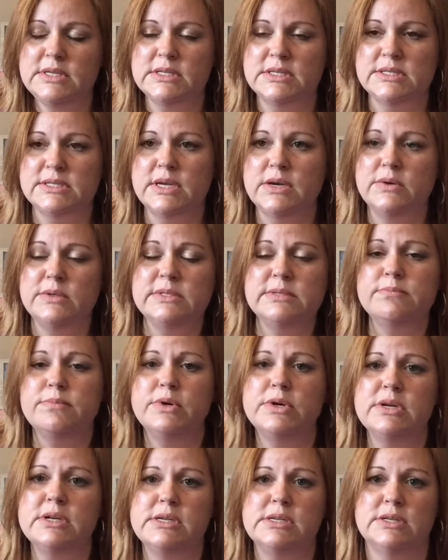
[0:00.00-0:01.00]
So it's
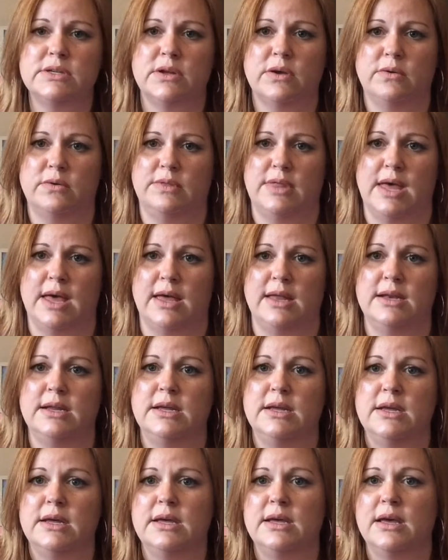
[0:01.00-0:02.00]
important to know that
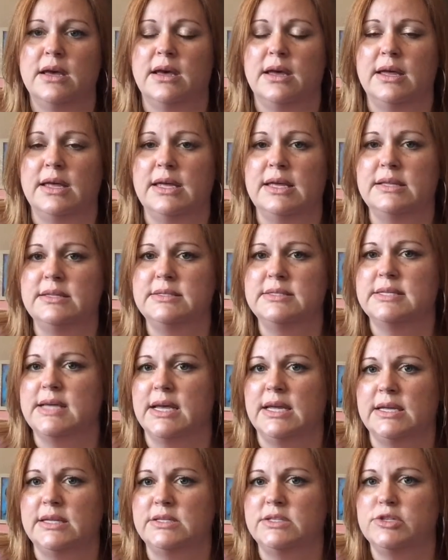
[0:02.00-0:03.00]
in
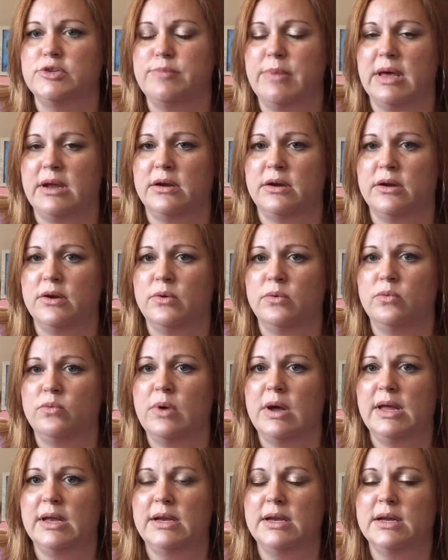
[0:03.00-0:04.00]
science, no matter
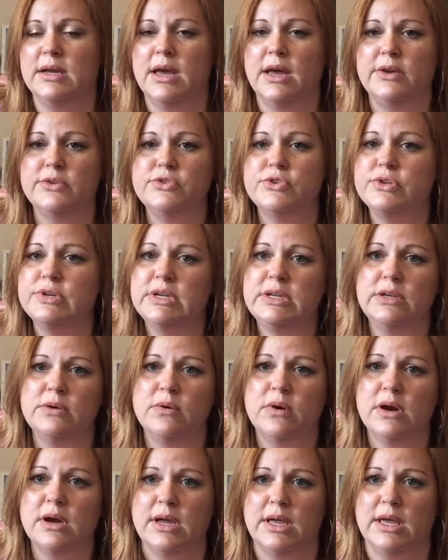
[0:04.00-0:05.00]
what country
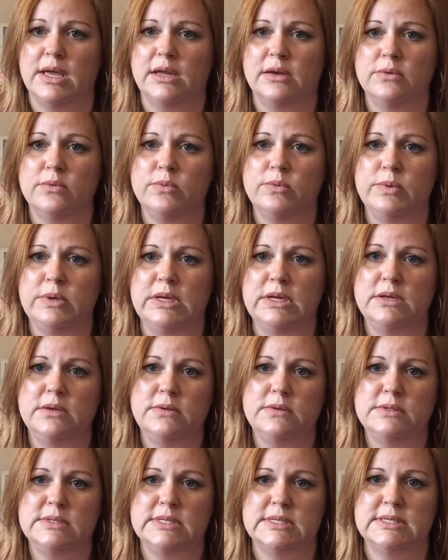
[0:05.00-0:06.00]
you are in, we
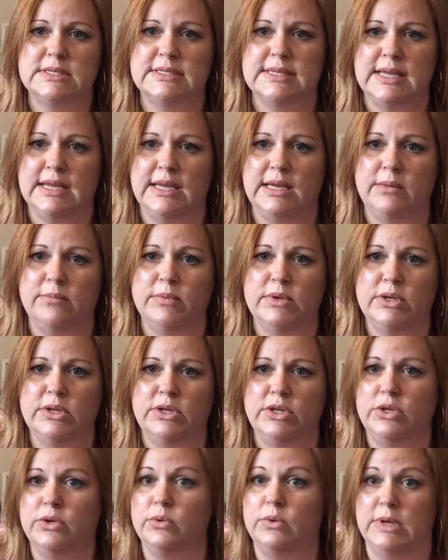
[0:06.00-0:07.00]
use the same
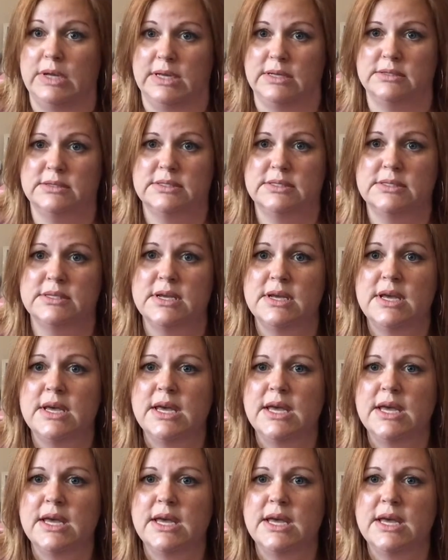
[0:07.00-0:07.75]
units.